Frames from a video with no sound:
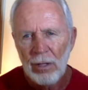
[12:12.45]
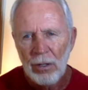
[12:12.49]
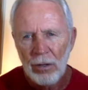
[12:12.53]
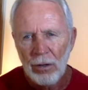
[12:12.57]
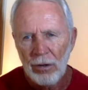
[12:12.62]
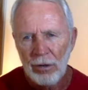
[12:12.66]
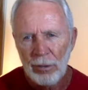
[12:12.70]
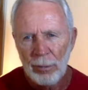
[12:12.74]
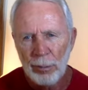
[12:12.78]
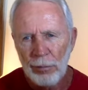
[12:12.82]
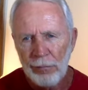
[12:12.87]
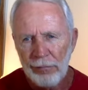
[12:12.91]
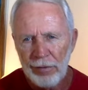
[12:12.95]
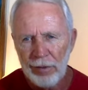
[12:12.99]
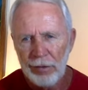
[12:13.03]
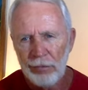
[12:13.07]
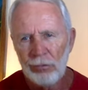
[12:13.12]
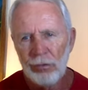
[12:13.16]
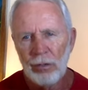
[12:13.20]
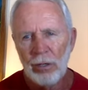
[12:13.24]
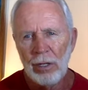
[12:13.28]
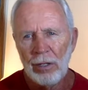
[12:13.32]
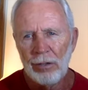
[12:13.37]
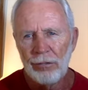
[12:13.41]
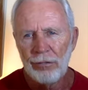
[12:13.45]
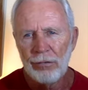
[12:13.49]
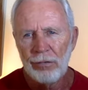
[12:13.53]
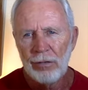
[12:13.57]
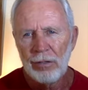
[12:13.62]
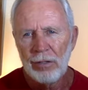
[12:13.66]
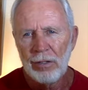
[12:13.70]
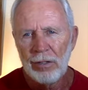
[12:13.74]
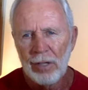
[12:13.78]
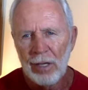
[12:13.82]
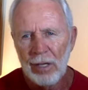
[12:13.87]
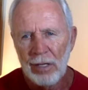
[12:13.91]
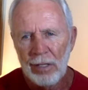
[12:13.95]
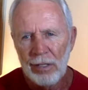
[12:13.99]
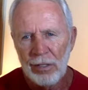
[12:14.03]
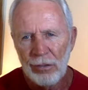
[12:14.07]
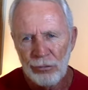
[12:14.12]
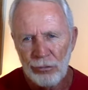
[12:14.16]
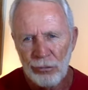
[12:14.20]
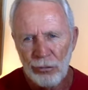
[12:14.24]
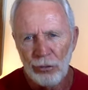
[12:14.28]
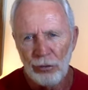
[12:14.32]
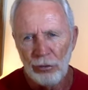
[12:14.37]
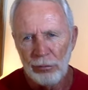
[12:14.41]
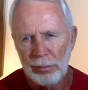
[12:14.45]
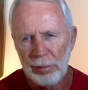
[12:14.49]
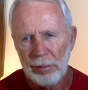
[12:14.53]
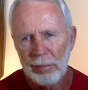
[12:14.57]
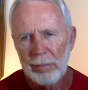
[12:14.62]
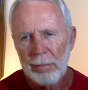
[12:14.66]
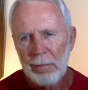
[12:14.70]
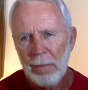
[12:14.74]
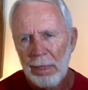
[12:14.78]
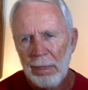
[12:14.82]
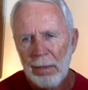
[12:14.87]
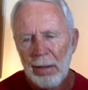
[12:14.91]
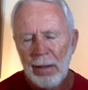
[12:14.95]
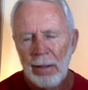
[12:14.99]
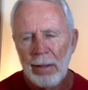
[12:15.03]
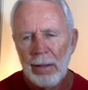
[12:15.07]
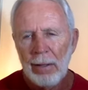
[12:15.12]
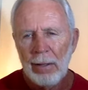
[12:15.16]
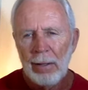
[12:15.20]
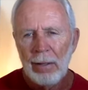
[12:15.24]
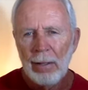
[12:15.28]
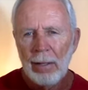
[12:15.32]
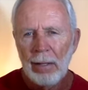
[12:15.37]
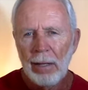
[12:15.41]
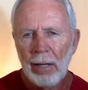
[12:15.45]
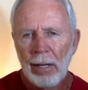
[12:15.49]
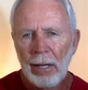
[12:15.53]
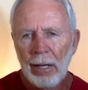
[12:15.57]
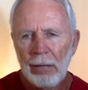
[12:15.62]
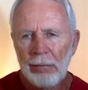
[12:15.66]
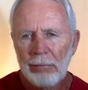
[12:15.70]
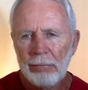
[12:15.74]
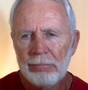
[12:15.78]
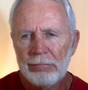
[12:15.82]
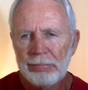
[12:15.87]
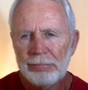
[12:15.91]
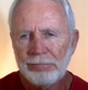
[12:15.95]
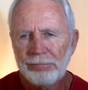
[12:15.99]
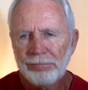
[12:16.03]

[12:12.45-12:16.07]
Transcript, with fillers: are the provisionalist, the, his group. Um,